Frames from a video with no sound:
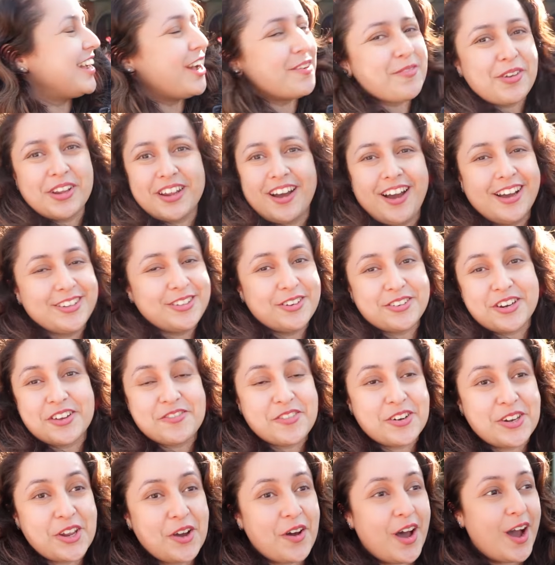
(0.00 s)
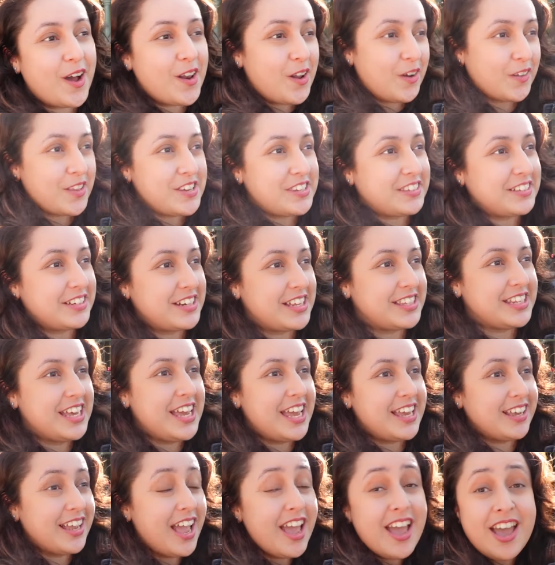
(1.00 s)
I mean, I don't even know how long this is going to
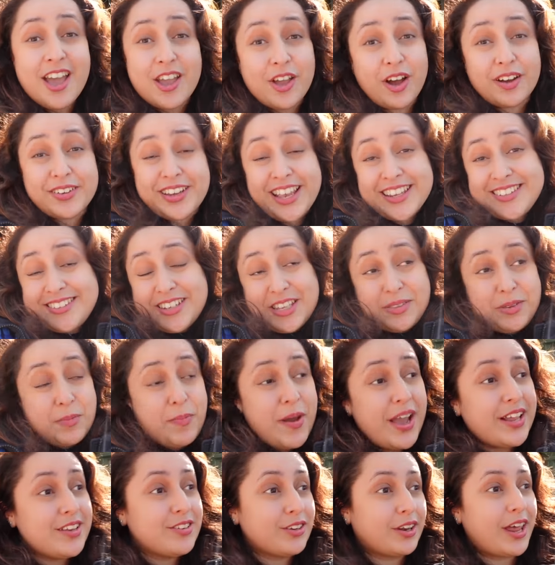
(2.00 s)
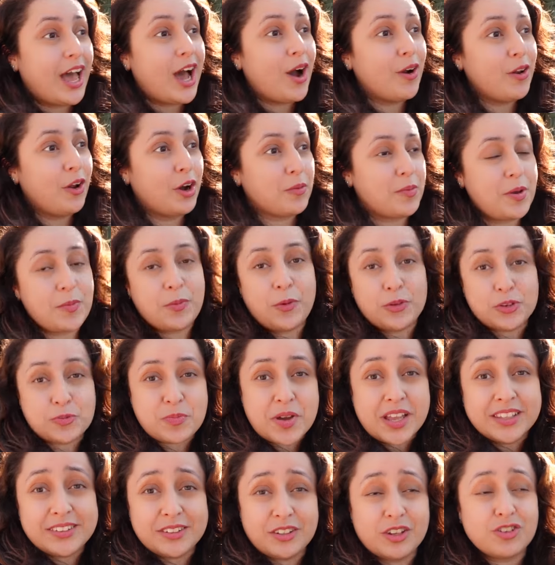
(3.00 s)
take. Yeah, I guess it depends on how long people
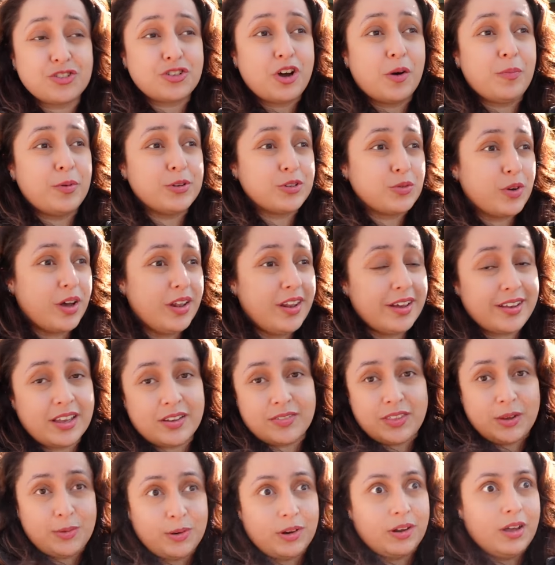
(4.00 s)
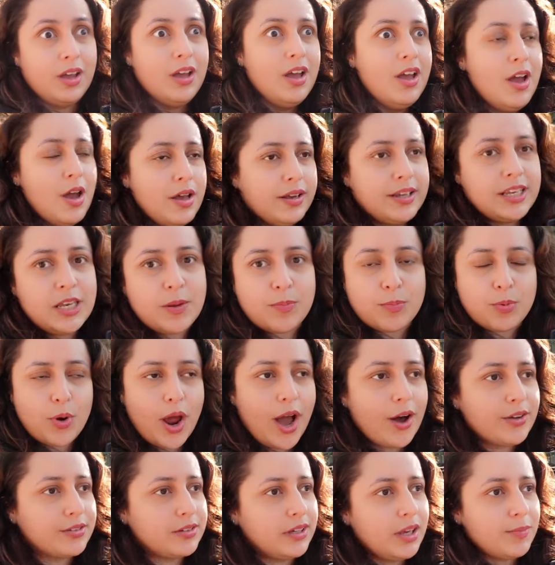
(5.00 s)
spend in the shop as well. Like if they want to keep
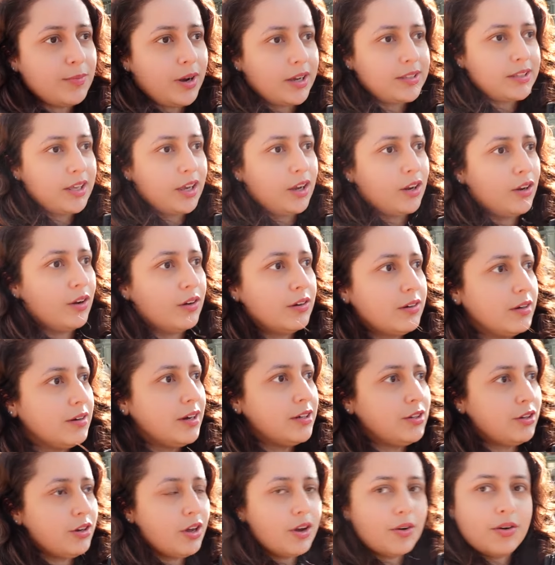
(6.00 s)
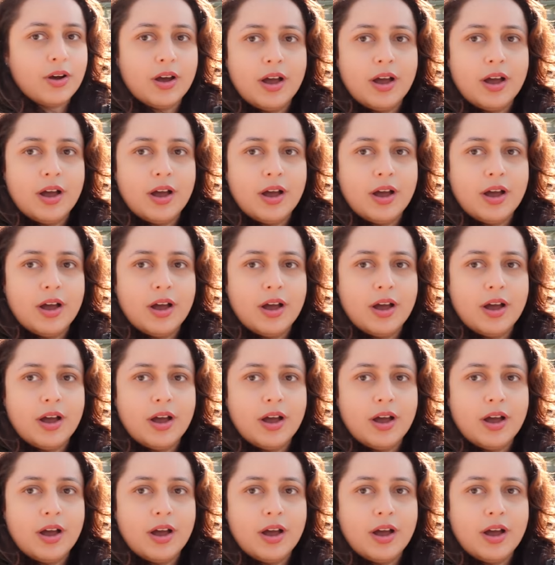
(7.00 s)
browsing, it might take longer. I don't know.